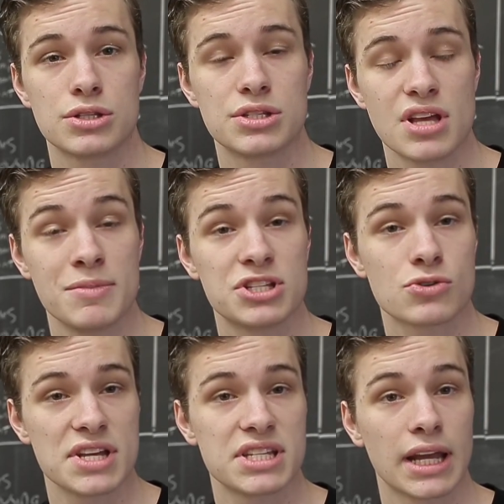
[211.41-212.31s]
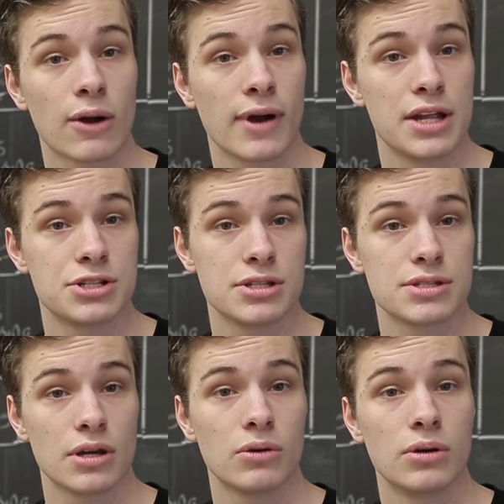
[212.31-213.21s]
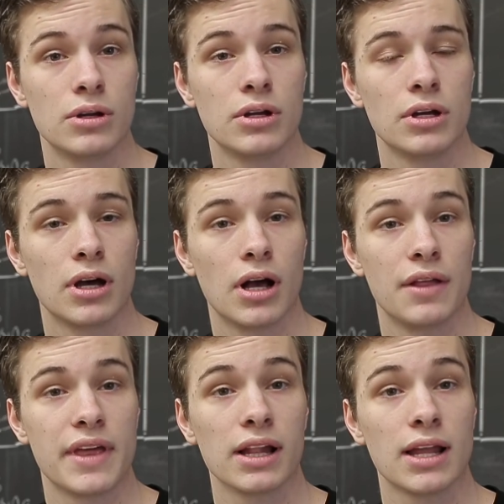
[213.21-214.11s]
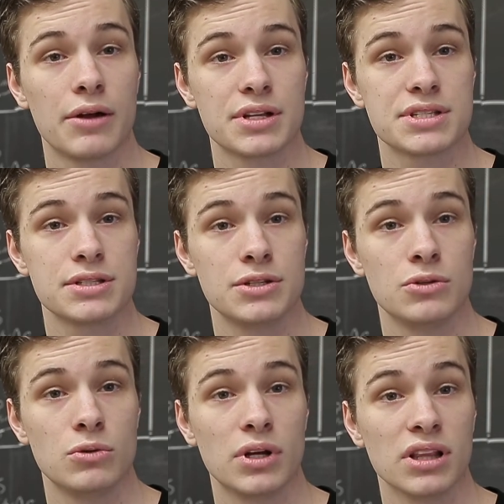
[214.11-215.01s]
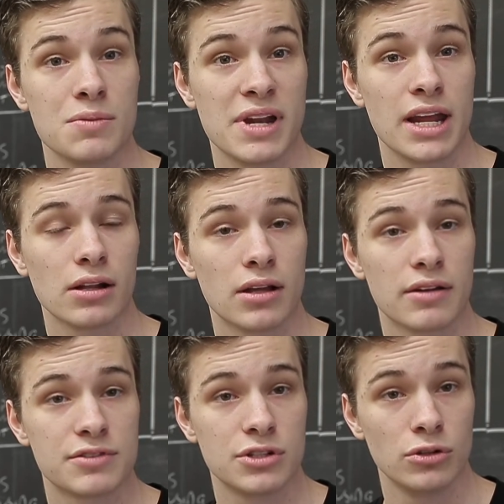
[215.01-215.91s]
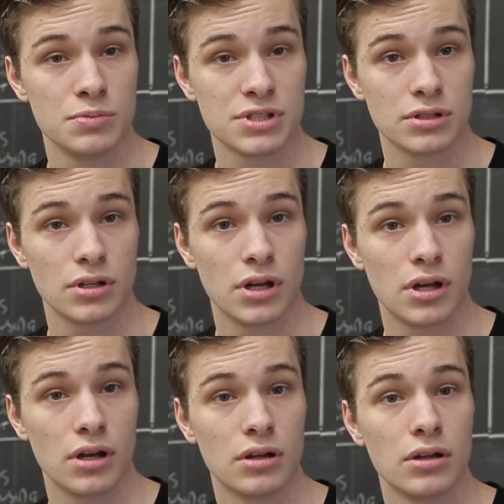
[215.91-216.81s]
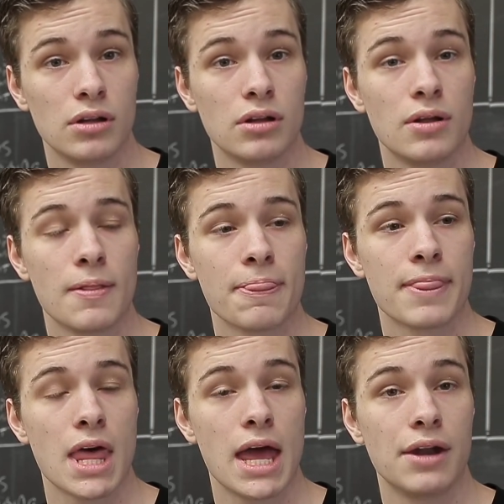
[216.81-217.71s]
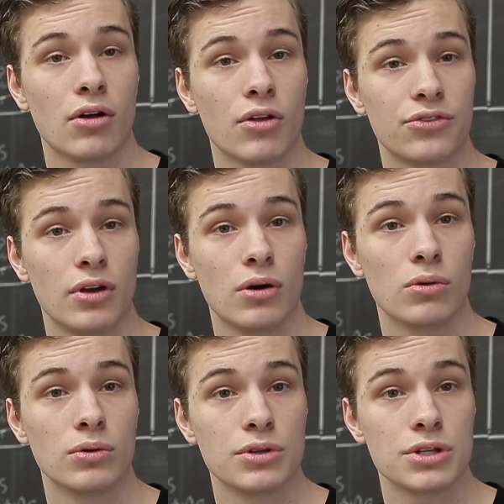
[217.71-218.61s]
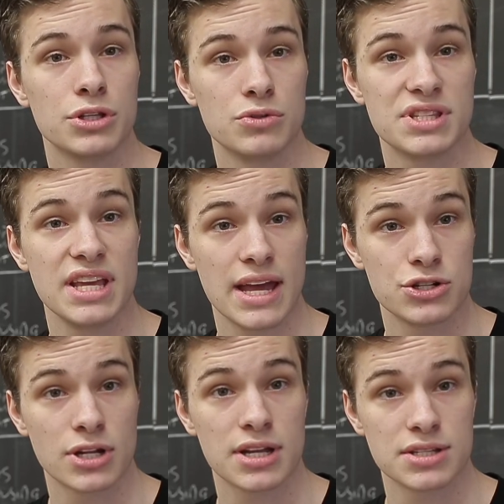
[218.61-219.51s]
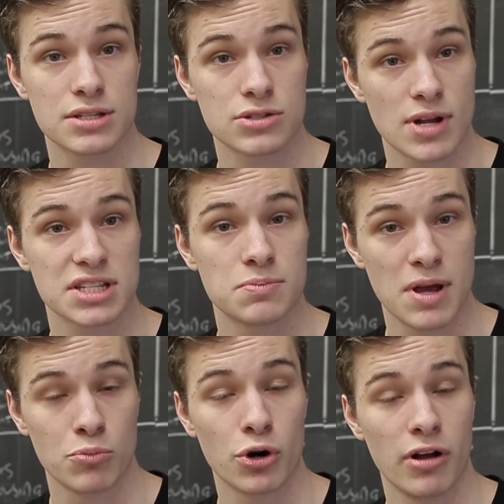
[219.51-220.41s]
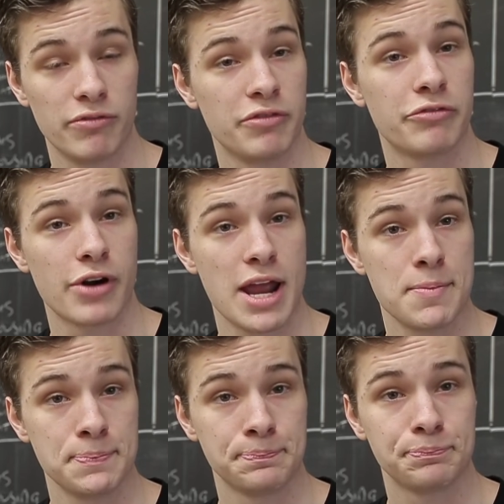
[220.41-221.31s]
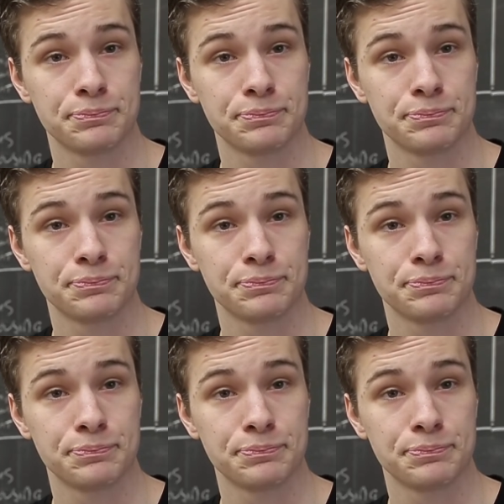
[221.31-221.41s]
semi-stressing our engine. So that allowed us to eliminate a lot of tubes and also use the engine as a stressed member of the frame,